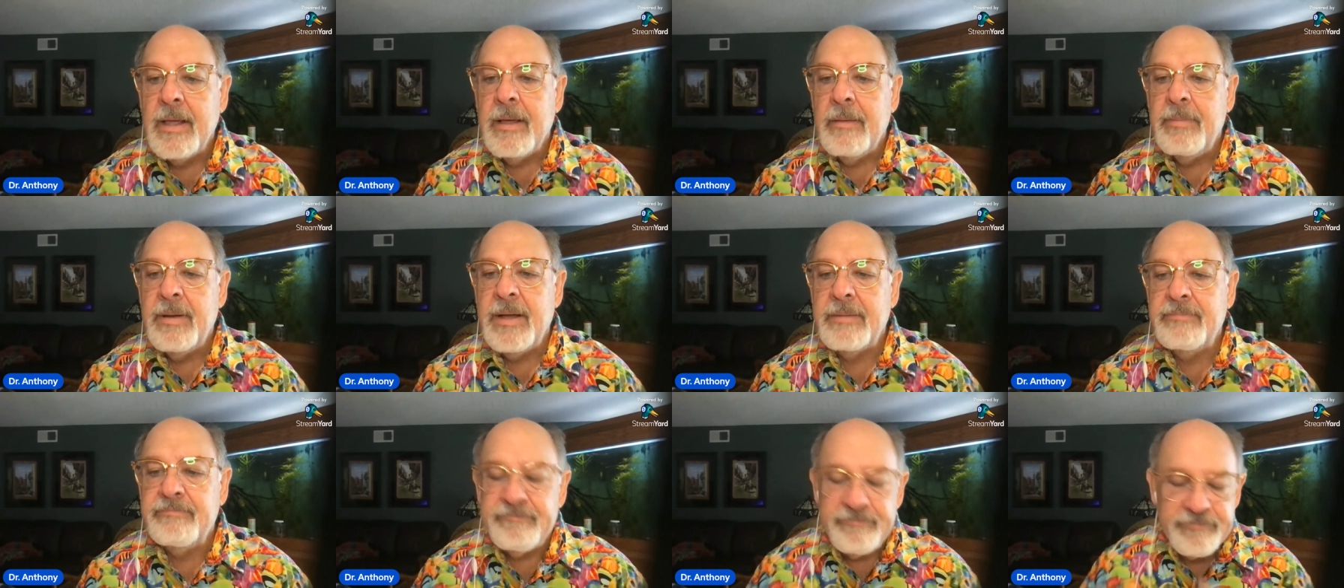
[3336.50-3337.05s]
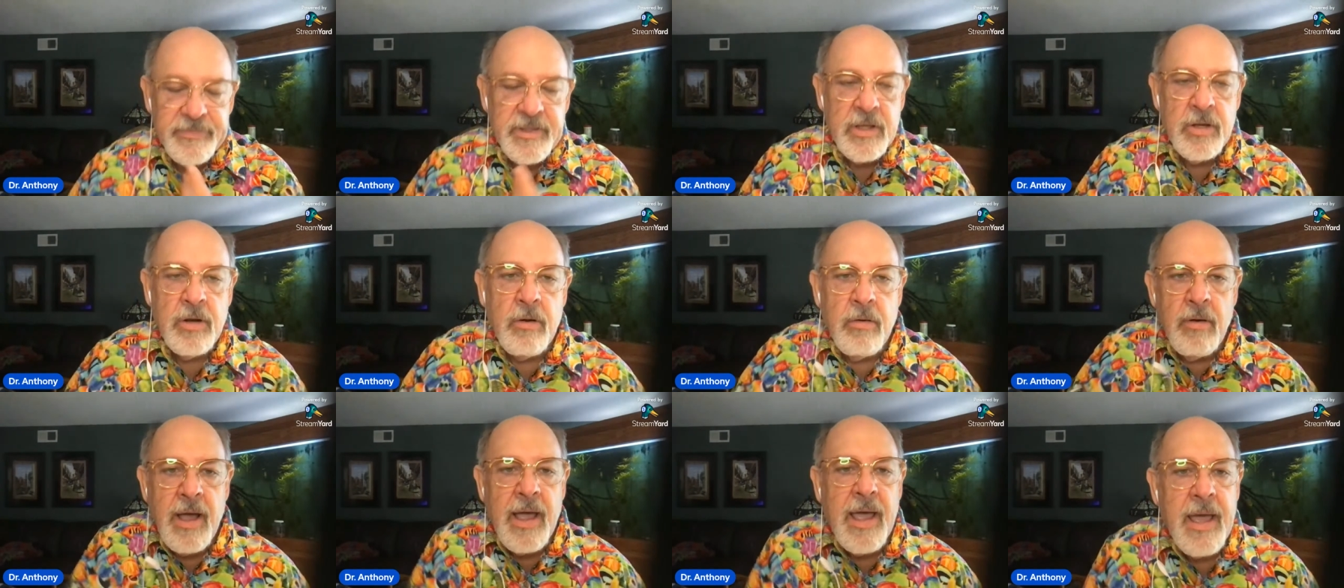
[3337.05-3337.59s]
But,
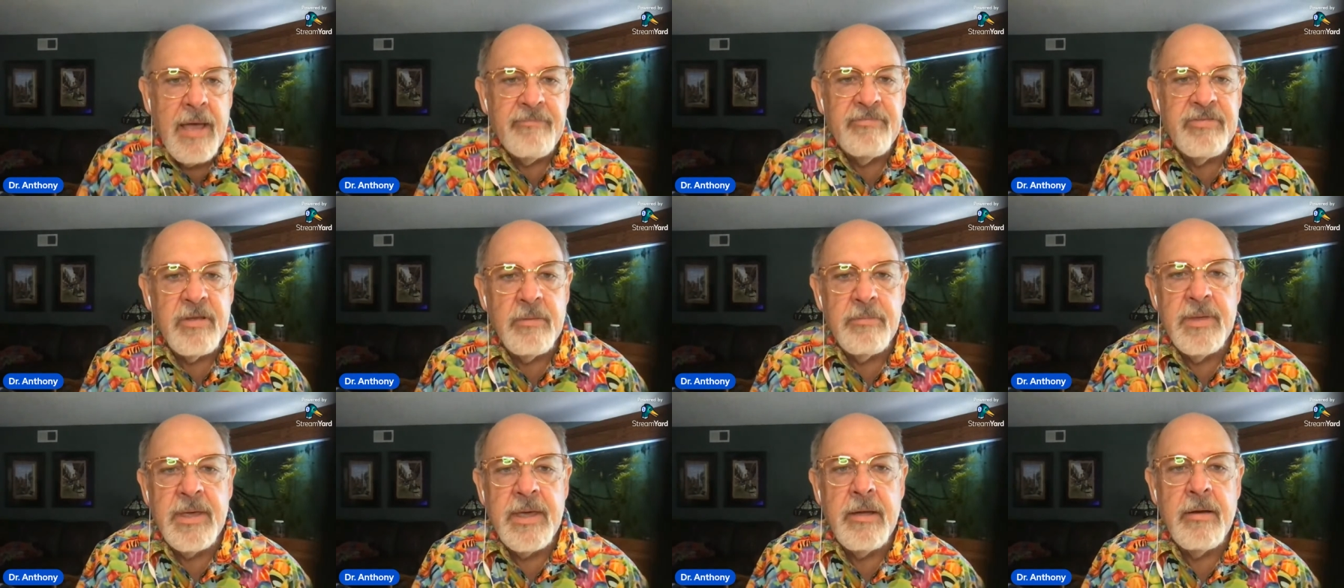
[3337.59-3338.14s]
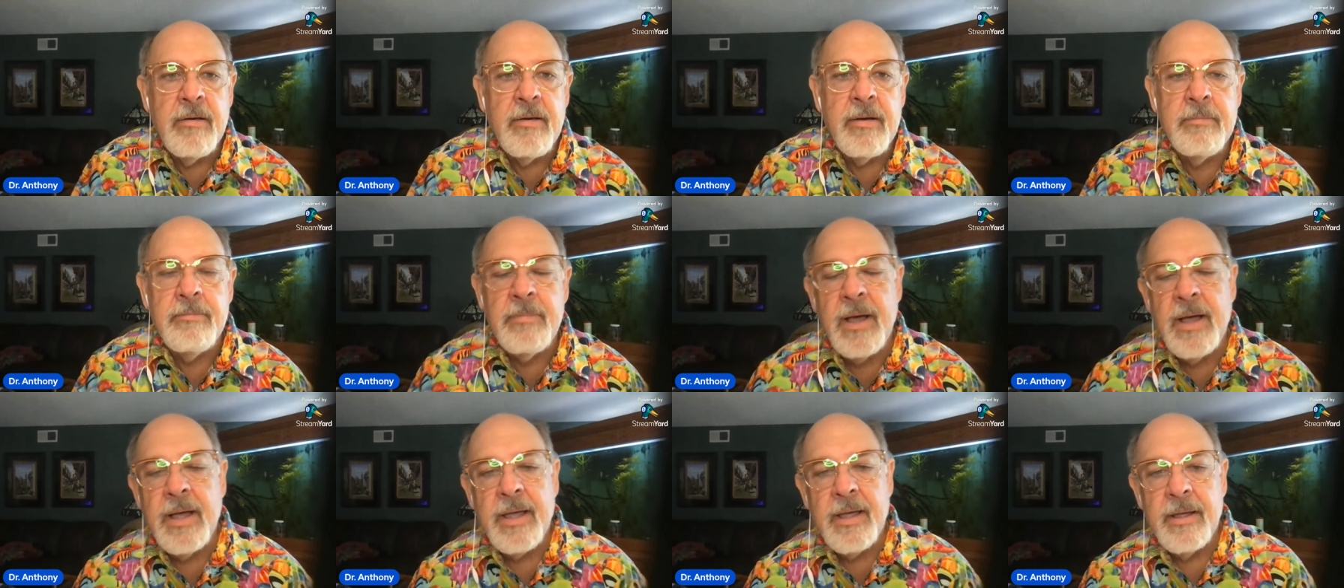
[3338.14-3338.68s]
I have some here
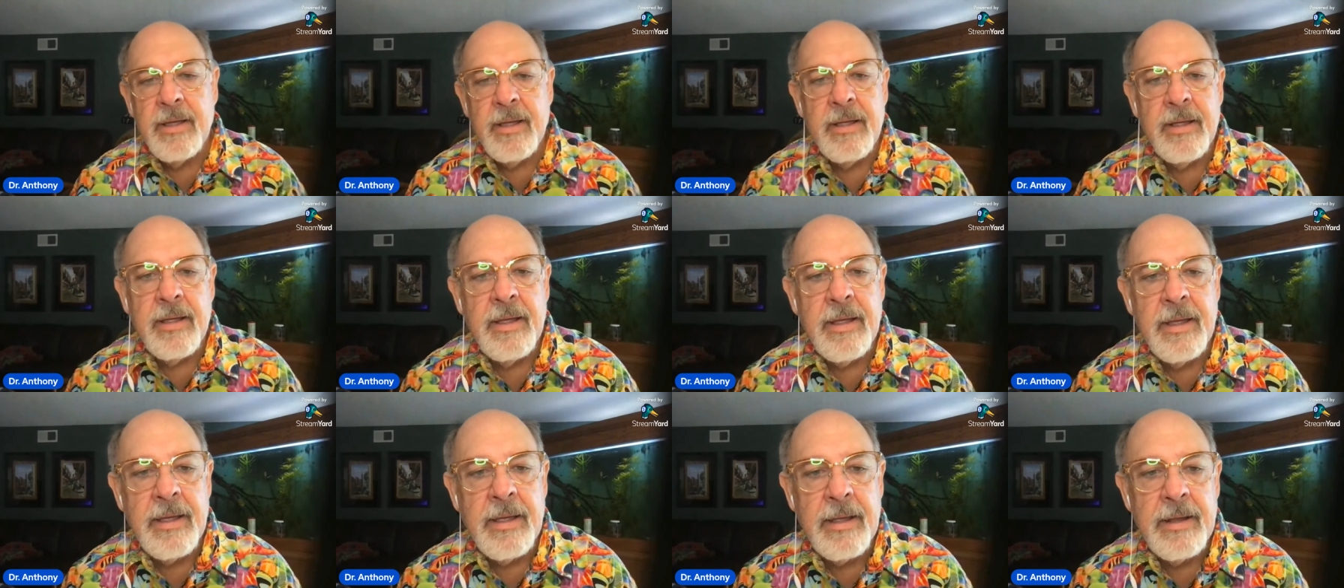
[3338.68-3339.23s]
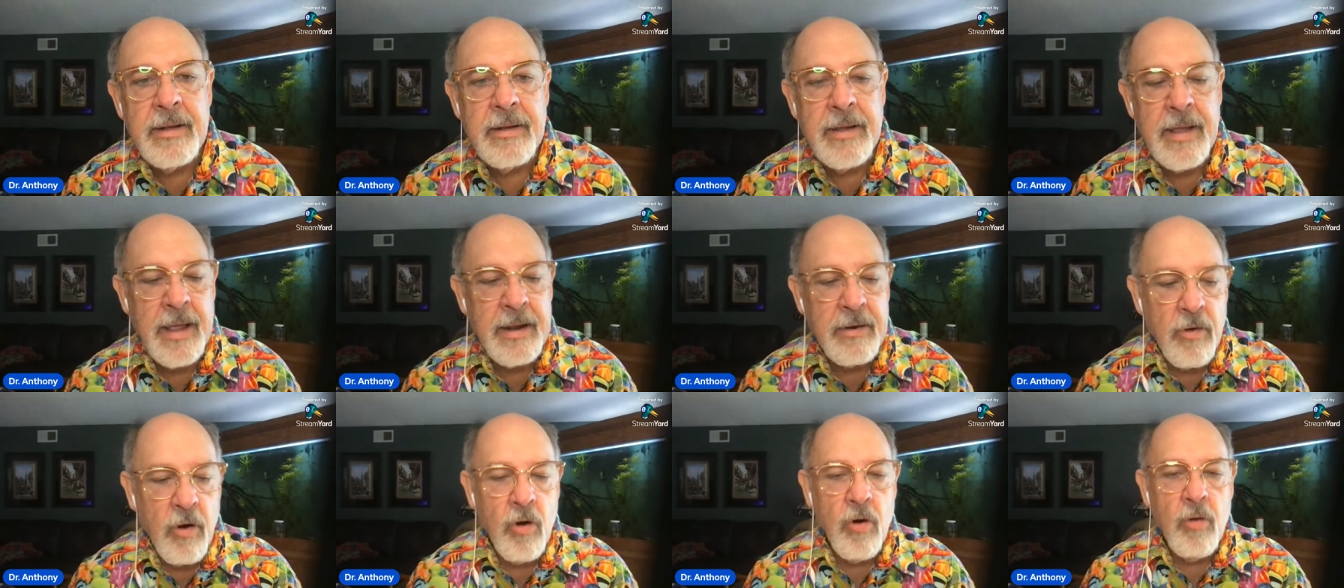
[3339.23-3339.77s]

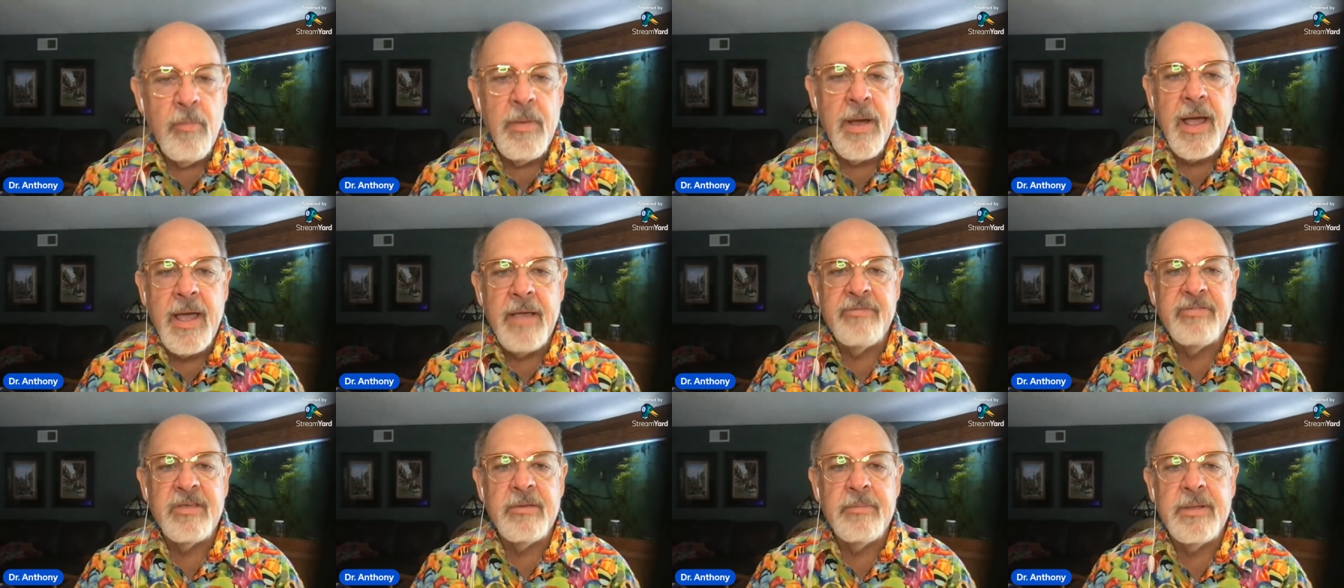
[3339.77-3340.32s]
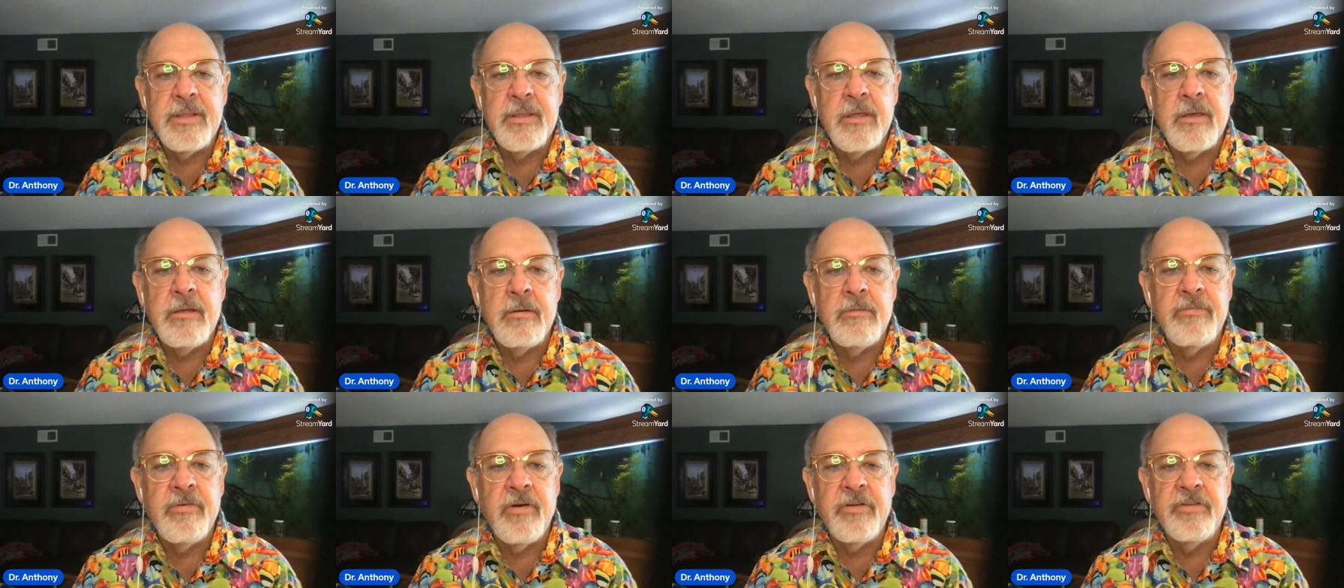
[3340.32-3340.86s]
at home. I have some at the
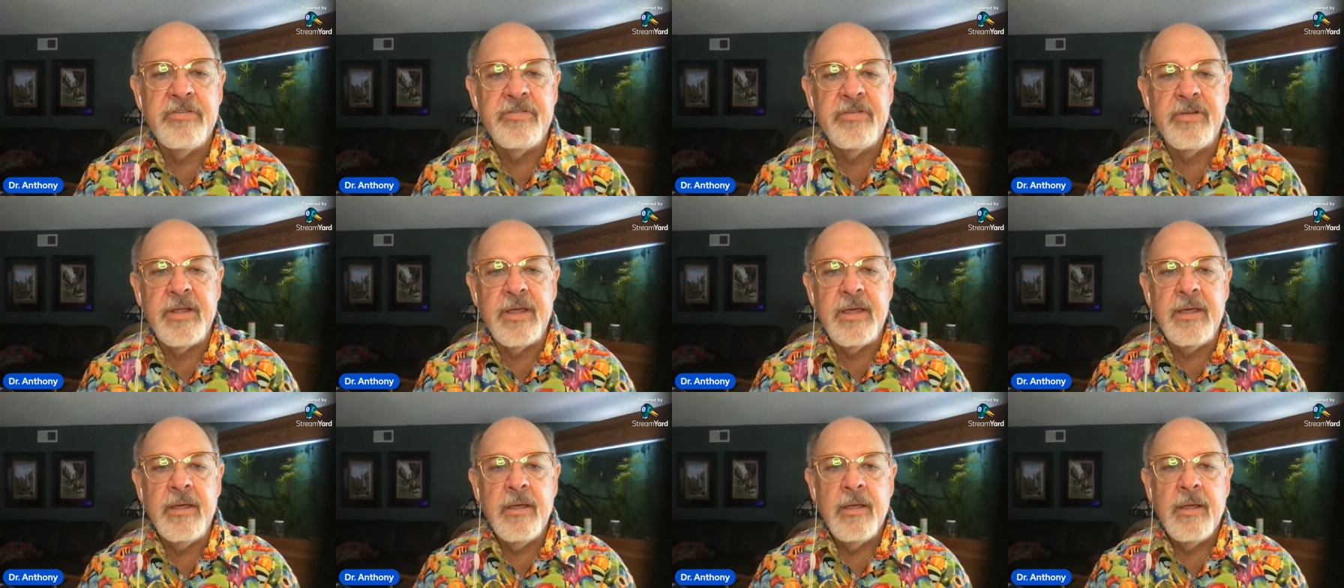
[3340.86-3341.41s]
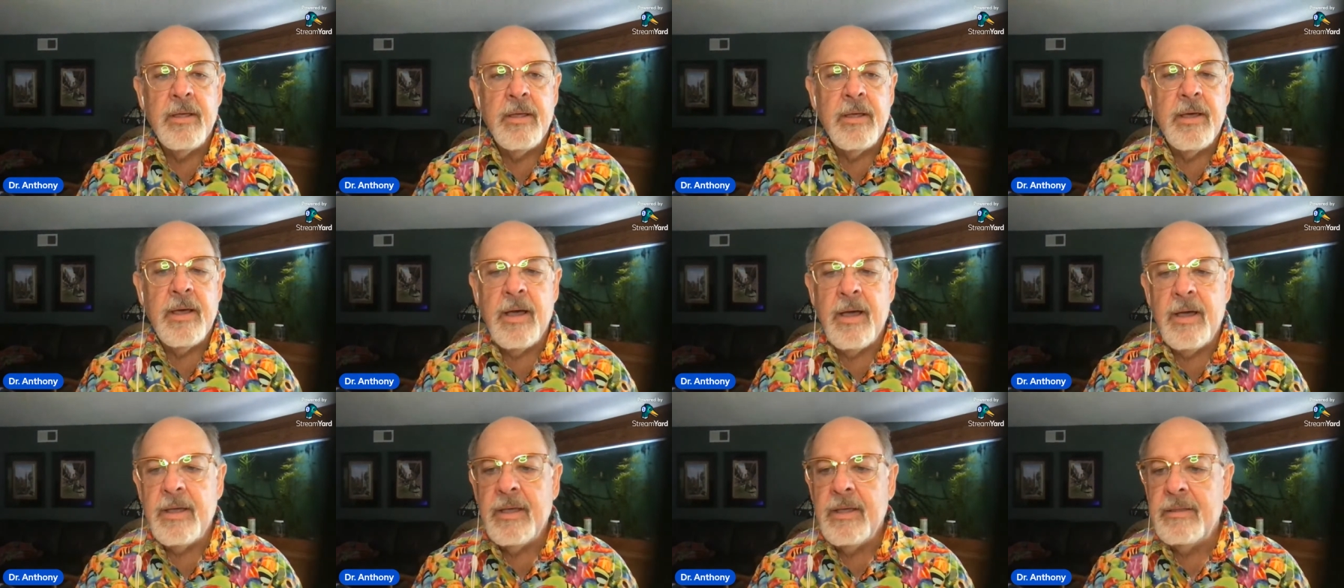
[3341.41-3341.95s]
university
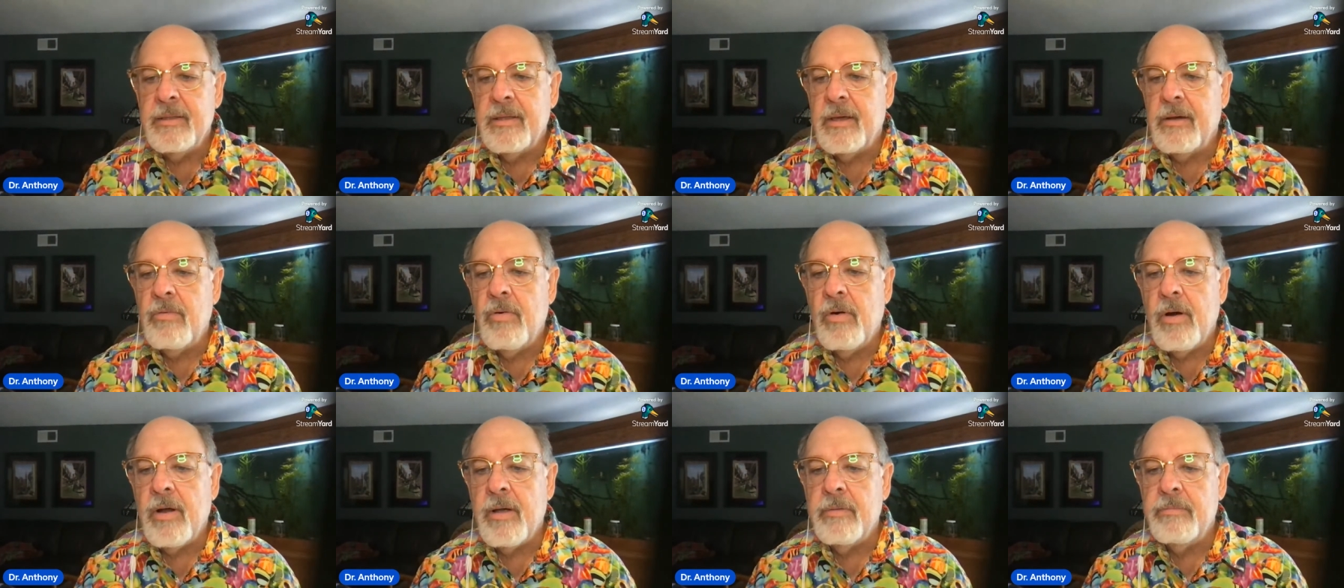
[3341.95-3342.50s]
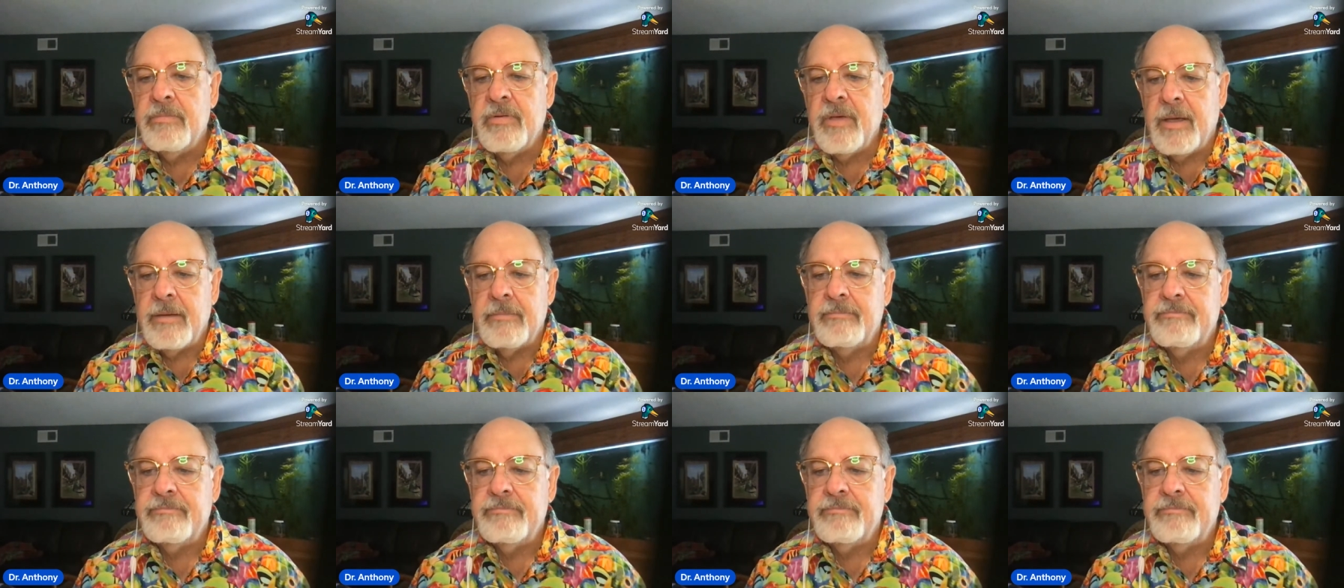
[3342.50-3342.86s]
in the aquariums.